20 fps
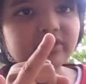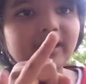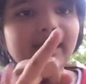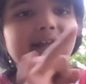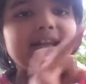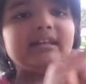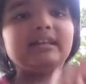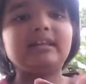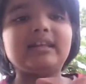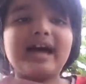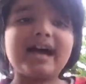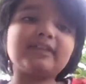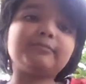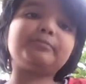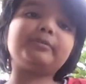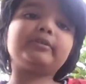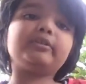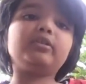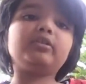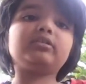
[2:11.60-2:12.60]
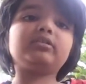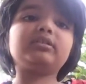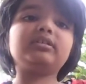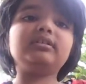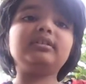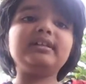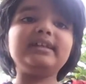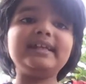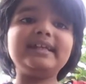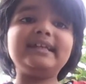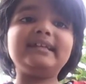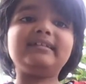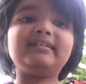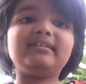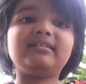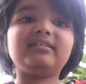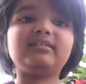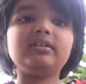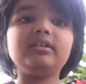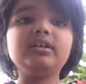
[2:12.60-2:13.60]
and last but not
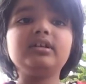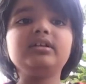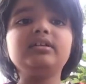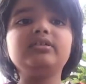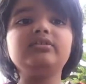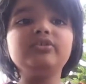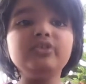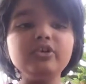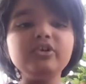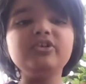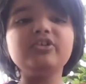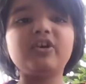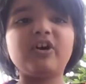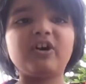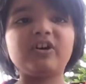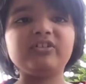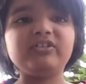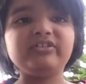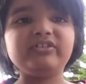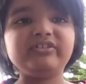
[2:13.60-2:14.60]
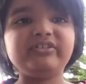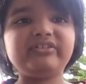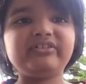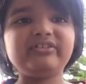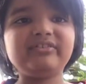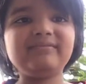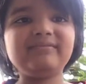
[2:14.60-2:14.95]
least, neurons.